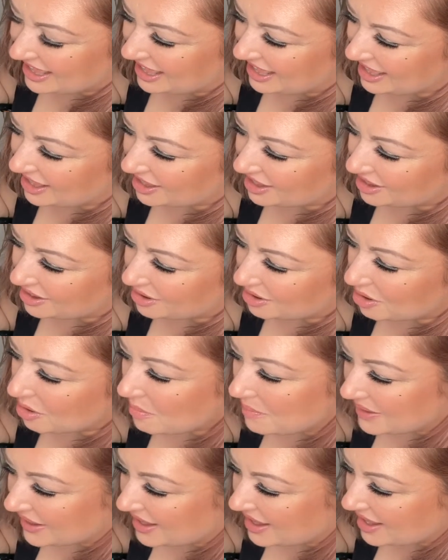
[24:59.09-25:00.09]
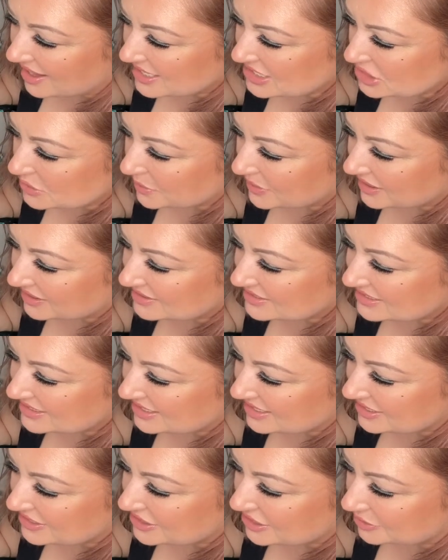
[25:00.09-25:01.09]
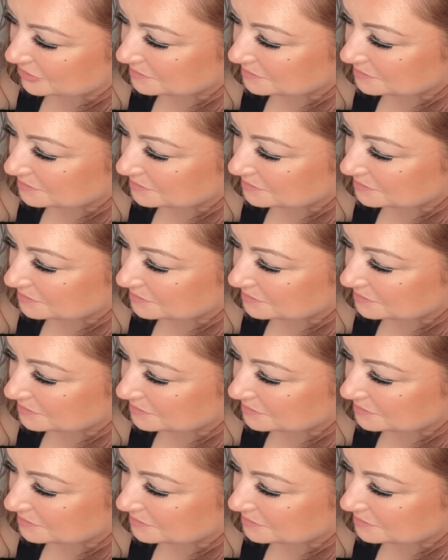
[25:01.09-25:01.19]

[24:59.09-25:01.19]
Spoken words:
Oh my gosh, what else did I do?